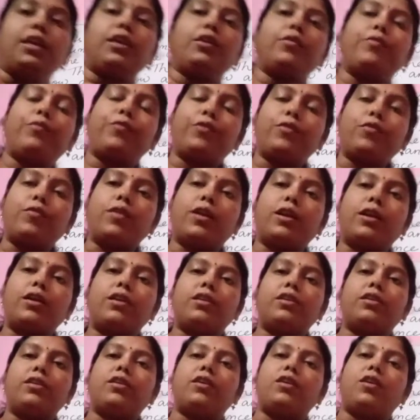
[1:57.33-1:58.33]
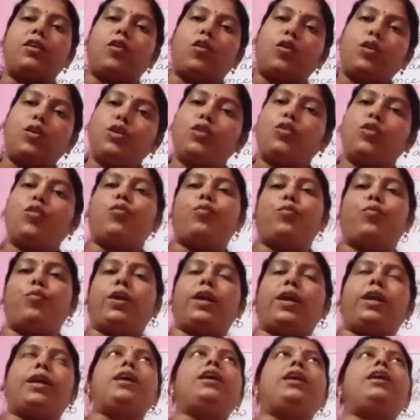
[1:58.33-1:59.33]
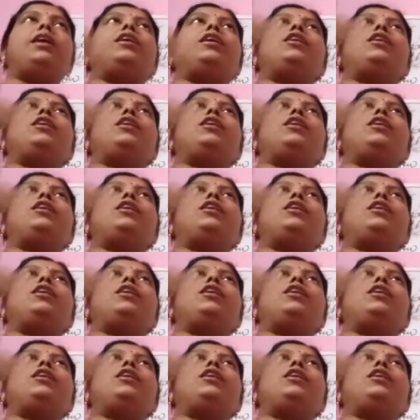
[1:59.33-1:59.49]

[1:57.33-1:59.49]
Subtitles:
if you are on your way,